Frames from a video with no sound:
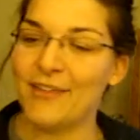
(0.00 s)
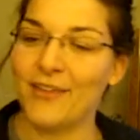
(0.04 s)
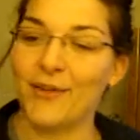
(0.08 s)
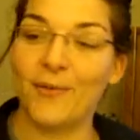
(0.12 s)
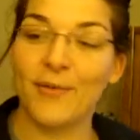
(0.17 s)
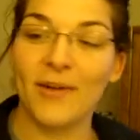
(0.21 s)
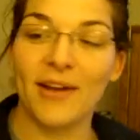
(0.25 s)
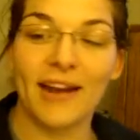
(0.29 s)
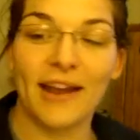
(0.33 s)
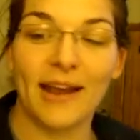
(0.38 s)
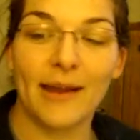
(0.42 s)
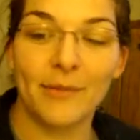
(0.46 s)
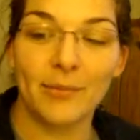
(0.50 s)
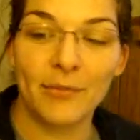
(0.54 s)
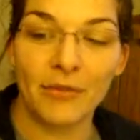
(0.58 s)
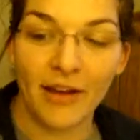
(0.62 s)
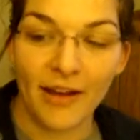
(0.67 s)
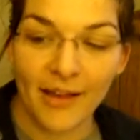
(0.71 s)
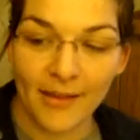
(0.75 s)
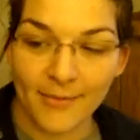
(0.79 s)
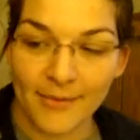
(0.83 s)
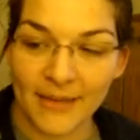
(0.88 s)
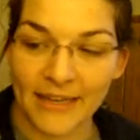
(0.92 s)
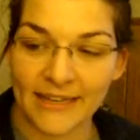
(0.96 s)
The one I
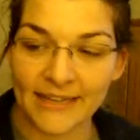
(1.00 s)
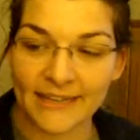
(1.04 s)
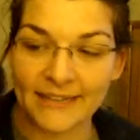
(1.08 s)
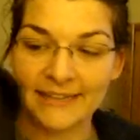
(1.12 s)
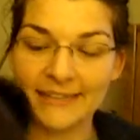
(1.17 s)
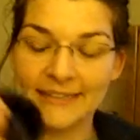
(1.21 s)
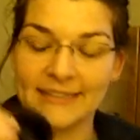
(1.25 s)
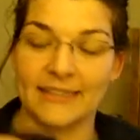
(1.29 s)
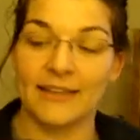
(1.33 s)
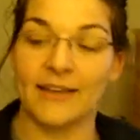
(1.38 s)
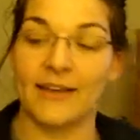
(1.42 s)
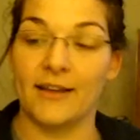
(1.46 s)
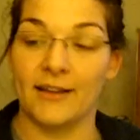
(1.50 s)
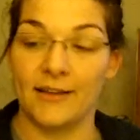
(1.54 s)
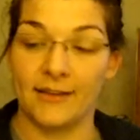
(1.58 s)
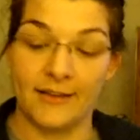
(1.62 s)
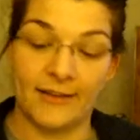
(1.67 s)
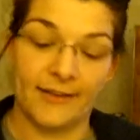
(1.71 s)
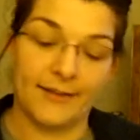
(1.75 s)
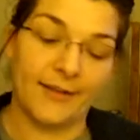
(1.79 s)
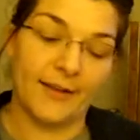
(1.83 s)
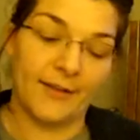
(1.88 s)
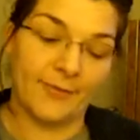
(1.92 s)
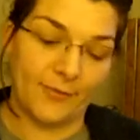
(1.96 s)
promised,
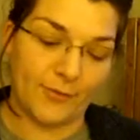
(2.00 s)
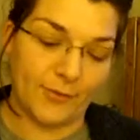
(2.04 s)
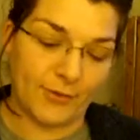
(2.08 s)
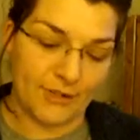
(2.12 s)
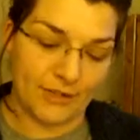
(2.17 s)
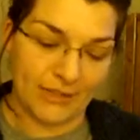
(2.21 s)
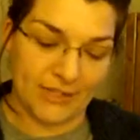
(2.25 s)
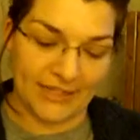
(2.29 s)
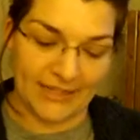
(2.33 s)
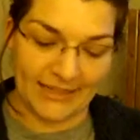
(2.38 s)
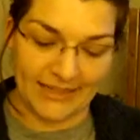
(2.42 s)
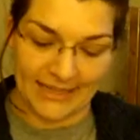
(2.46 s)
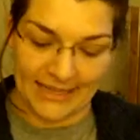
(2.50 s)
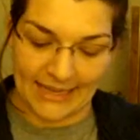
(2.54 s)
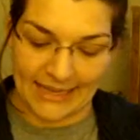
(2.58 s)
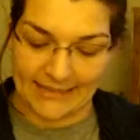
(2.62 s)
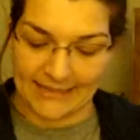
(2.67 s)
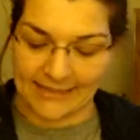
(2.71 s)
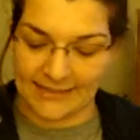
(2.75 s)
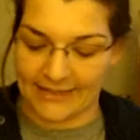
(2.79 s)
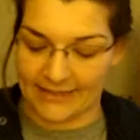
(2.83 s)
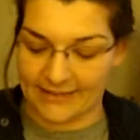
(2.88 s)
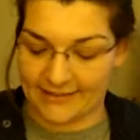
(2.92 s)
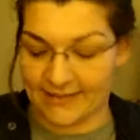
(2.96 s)
unfortunately,
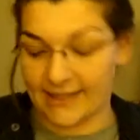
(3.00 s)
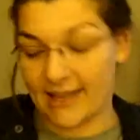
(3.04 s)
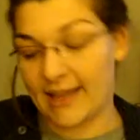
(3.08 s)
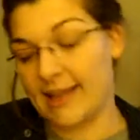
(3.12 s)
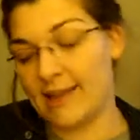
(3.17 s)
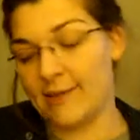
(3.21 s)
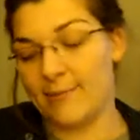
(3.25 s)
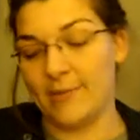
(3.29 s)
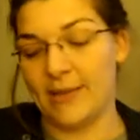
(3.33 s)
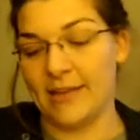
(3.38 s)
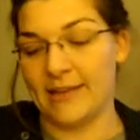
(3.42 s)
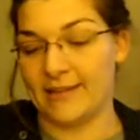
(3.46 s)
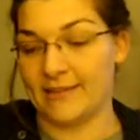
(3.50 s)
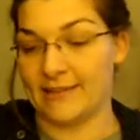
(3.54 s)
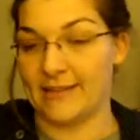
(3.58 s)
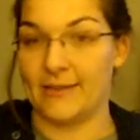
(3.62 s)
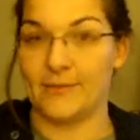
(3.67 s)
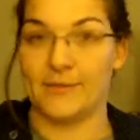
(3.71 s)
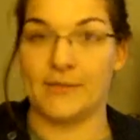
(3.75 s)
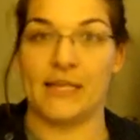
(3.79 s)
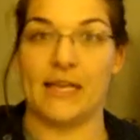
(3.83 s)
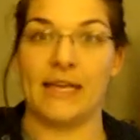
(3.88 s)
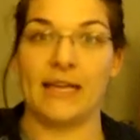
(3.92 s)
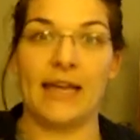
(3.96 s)
got set aside because I
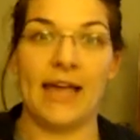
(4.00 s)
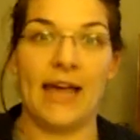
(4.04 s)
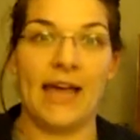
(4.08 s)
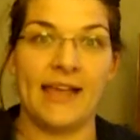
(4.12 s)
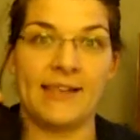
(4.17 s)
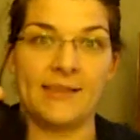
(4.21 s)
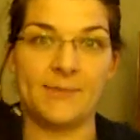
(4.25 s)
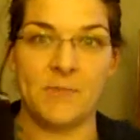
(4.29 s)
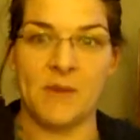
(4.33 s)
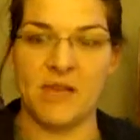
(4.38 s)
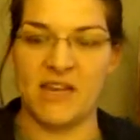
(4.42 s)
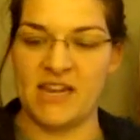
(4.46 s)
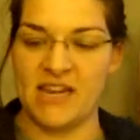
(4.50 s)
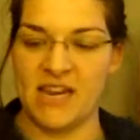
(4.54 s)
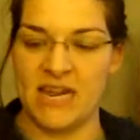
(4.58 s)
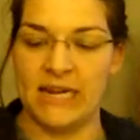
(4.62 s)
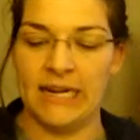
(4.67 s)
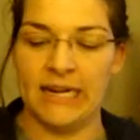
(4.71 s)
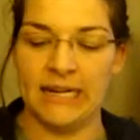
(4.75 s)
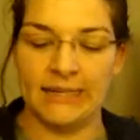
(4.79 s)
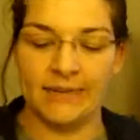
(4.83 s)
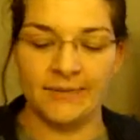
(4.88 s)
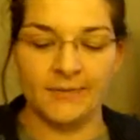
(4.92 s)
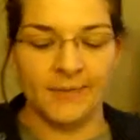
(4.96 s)
was like, speed
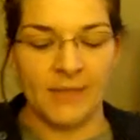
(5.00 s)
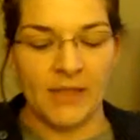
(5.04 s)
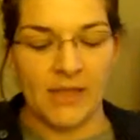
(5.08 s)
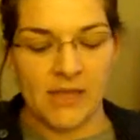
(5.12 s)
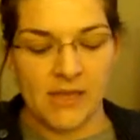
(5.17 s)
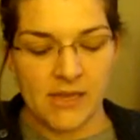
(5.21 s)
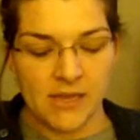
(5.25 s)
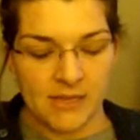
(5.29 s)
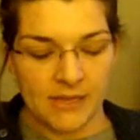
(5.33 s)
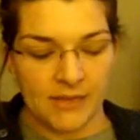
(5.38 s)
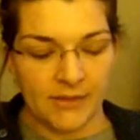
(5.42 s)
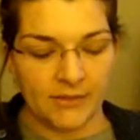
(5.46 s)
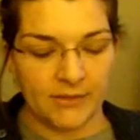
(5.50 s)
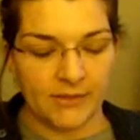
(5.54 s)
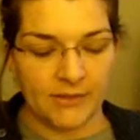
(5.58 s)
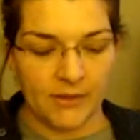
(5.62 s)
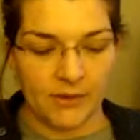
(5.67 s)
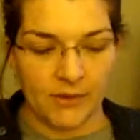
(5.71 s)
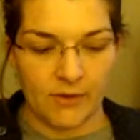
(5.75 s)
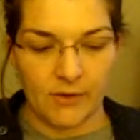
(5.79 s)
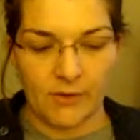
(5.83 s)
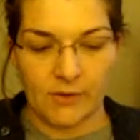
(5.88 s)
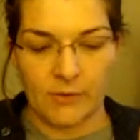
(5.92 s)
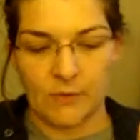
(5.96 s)
knitting.
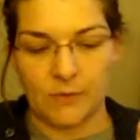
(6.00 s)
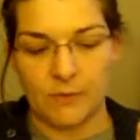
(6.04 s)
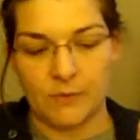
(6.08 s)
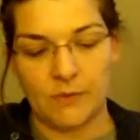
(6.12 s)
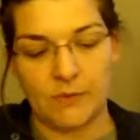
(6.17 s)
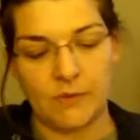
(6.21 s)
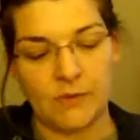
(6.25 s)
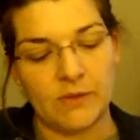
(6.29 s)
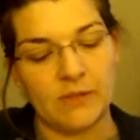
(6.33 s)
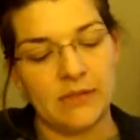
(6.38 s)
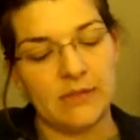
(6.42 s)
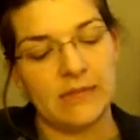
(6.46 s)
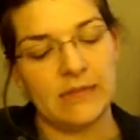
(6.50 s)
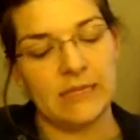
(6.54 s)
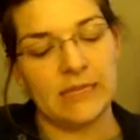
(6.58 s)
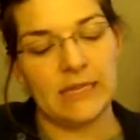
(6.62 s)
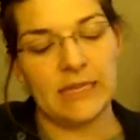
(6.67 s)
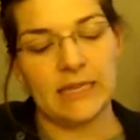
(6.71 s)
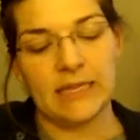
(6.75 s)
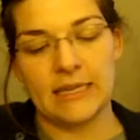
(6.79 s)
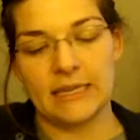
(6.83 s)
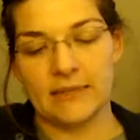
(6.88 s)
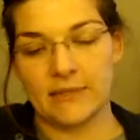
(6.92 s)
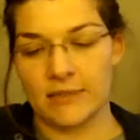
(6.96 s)
So
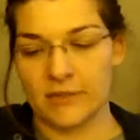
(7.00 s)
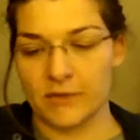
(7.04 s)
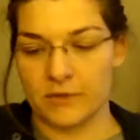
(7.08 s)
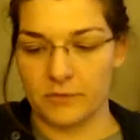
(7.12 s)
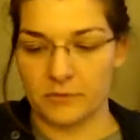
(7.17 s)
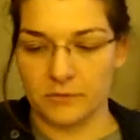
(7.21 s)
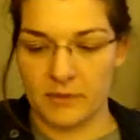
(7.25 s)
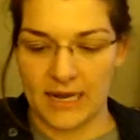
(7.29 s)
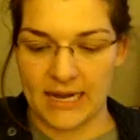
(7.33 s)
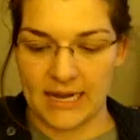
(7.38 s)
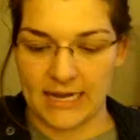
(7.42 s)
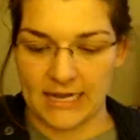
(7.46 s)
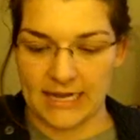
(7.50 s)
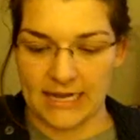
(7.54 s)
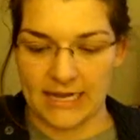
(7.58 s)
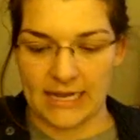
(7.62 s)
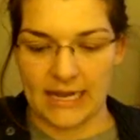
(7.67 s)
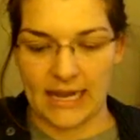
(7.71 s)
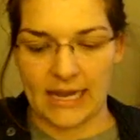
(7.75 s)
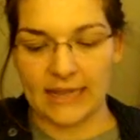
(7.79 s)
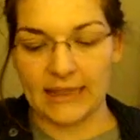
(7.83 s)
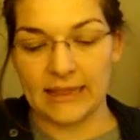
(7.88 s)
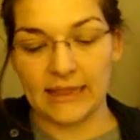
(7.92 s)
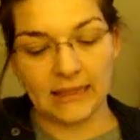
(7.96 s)
the
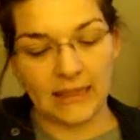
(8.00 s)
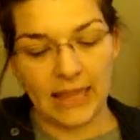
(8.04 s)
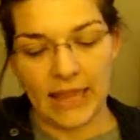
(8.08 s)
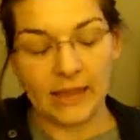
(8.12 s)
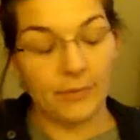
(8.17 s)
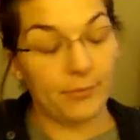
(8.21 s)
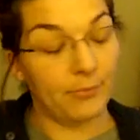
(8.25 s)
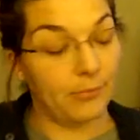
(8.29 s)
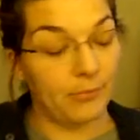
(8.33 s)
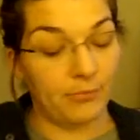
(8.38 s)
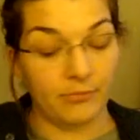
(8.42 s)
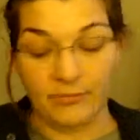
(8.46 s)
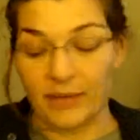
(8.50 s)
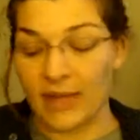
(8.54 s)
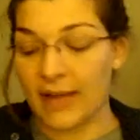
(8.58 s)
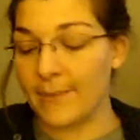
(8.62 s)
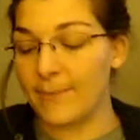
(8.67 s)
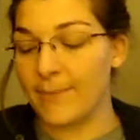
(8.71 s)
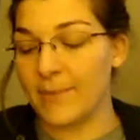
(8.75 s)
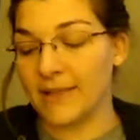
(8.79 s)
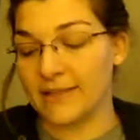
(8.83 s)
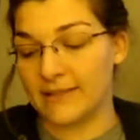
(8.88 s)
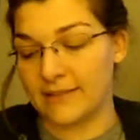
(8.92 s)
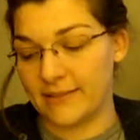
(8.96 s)
Serrated, I
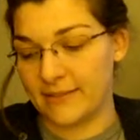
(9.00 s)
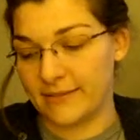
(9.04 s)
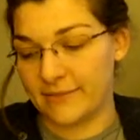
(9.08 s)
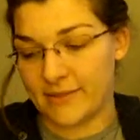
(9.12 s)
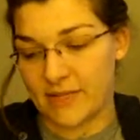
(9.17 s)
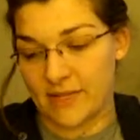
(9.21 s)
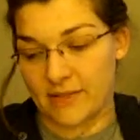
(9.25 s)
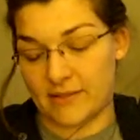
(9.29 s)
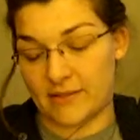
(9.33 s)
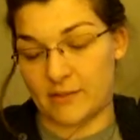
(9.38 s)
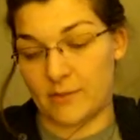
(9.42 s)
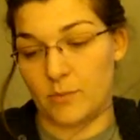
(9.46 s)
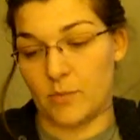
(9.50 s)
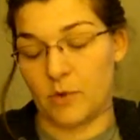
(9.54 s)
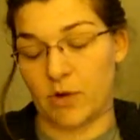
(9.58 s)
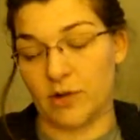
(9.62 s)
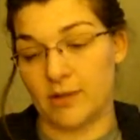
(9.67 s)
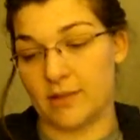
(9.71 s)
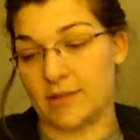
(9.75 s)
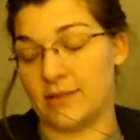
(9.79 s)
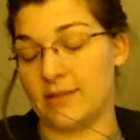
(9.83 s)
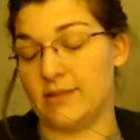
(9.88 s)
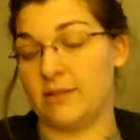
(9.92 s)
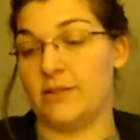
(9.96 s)
must have done some
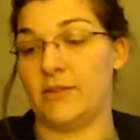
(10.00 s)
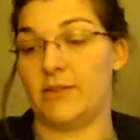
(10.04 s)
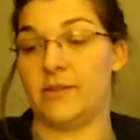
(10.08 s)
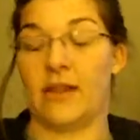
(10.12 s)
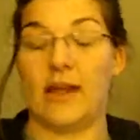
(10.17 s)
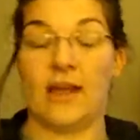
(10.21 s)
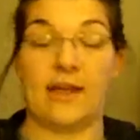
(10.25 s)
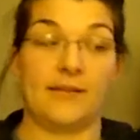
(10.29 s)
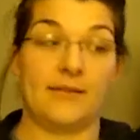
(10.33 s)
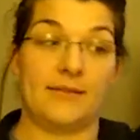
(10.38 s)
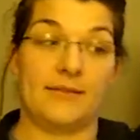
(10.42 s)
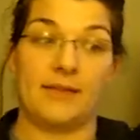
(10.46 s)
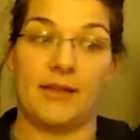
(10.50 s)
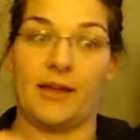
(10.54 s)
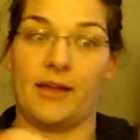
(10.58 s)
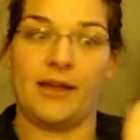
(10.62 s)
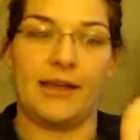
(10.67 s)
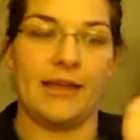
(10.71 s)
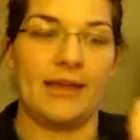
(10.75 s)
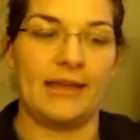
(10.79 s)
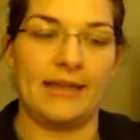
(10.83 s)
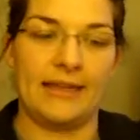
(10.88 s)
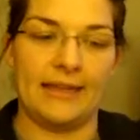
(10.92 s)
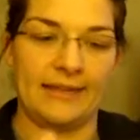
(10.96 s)
work since you last saw
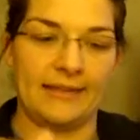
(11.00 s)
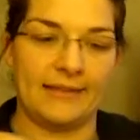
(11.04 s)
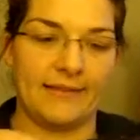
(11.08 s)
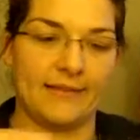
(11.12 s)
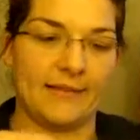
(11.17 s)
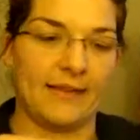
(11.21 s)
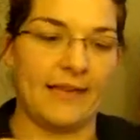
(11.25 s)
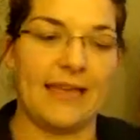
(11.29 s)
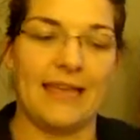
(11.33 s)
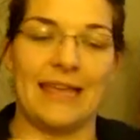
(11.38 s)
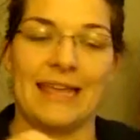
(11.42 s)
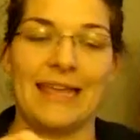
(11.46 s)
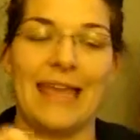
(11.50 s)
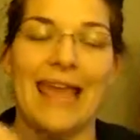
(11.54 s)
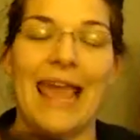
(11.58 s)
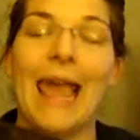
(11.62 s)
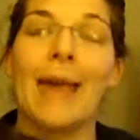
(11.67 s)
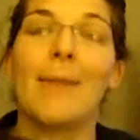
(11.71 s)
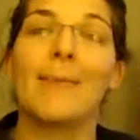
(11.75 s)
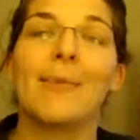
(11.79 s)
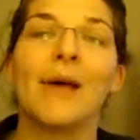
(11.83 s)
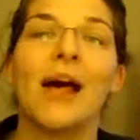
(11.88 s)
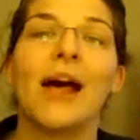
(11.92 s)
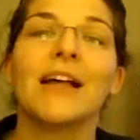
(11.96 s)
it. It
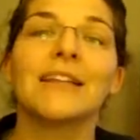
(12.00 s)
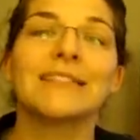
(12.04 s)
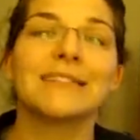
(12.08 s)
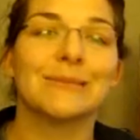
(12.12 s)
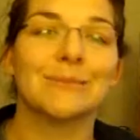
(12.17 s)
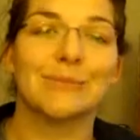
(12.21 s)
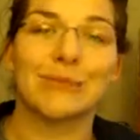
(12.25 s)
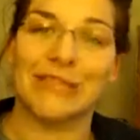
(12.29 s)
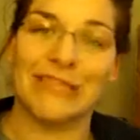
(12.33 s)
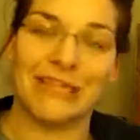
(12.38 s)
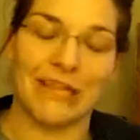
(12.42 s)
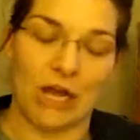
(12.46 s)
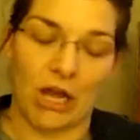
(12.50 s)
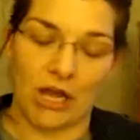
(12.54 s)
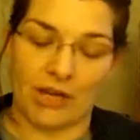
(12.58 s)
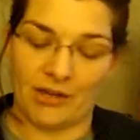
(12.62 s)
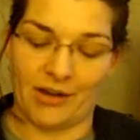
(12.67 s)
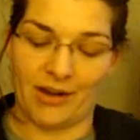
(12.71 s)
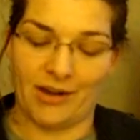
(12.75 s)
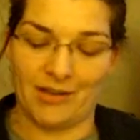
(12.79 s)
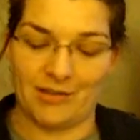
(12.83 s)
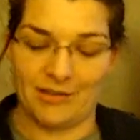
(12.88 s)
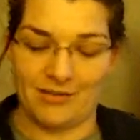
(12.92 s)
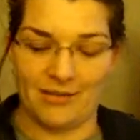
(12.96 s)
can't possibly not
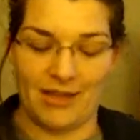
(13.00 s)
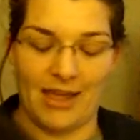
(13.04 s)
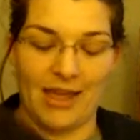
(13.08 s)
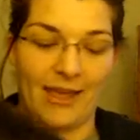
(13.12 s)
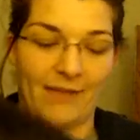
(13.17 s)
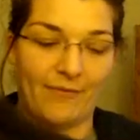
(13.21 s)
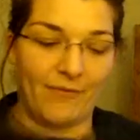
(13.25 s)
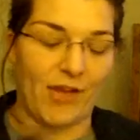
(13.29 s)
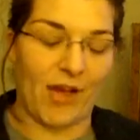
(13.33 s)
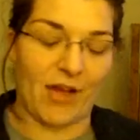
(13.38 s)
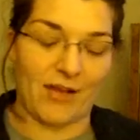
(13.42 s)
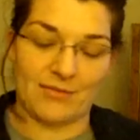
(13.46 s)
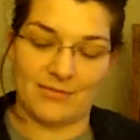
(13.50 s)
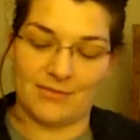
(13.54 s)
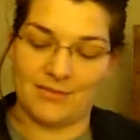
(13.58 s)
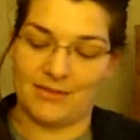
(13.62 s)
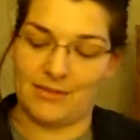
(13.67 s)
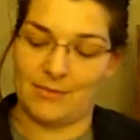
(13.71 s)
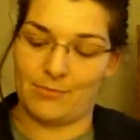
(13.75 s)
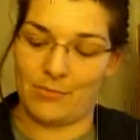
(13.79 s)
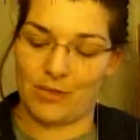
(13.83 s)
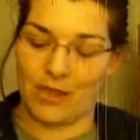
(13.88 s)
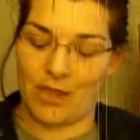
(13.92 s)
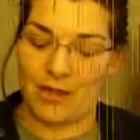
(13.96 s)
have gotten
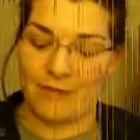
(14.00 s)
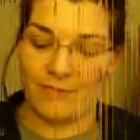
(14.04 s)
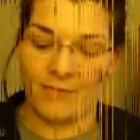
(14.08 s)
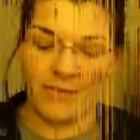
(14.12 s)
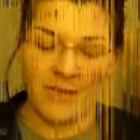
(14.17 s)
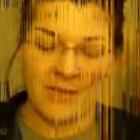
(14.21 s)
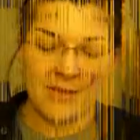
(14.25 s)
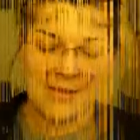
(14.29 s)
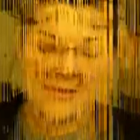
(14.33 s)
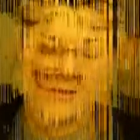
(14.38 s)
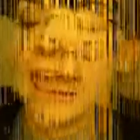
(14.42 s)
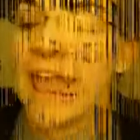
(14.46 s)
some love.